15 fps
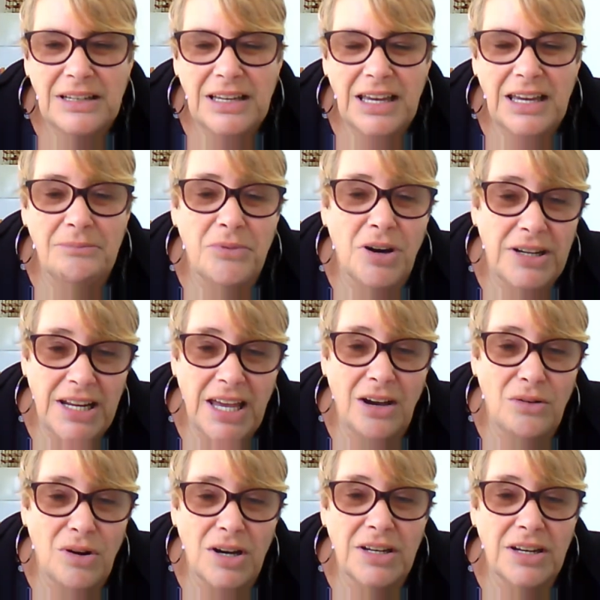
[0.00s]
And by
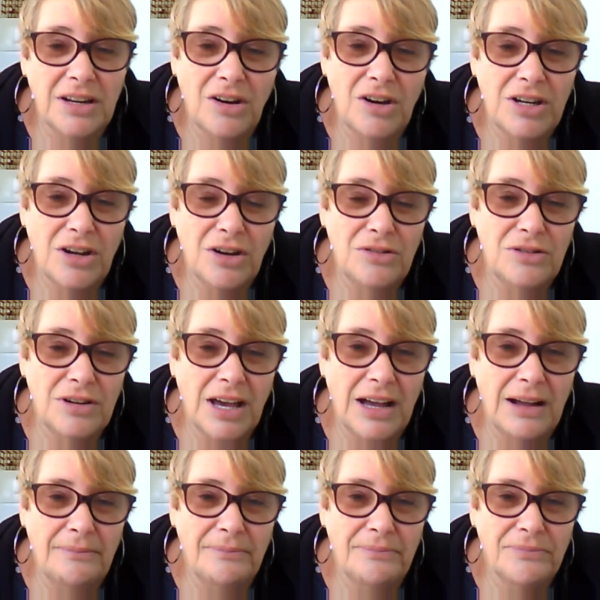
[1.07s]
now I'd
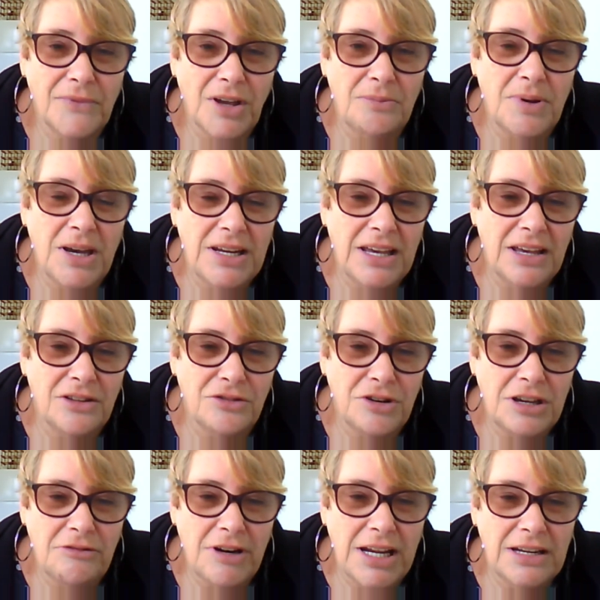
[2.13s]
paid out
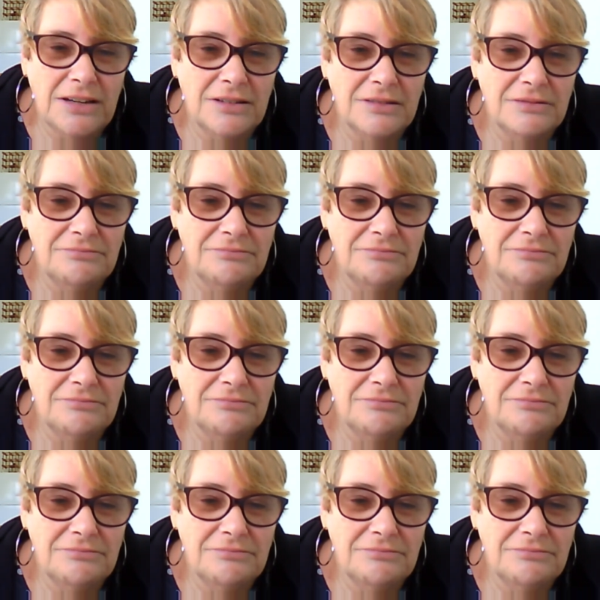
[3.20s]
$3,000